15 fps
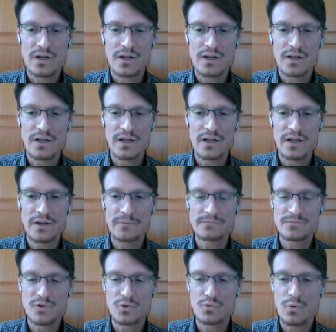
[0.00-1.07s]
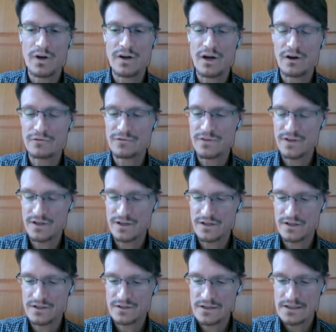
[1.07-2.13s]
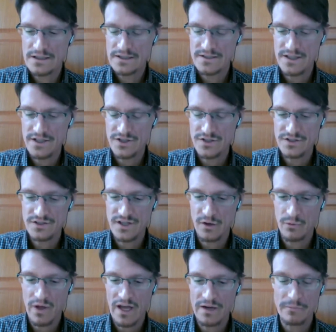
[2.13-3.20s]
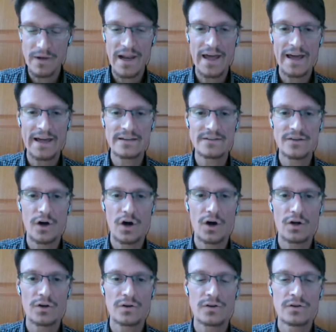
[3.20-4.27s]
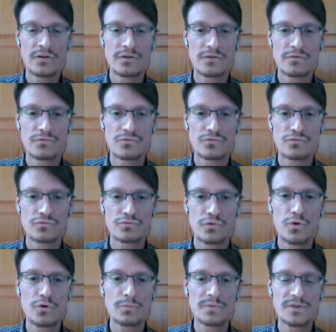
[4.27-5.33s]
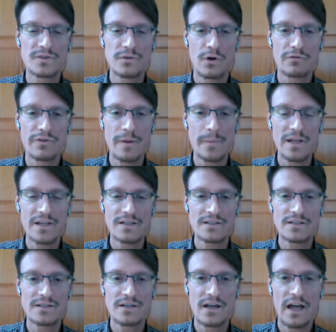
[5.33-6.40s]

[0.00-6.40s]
do one of the sessions that we had planned on groups or families.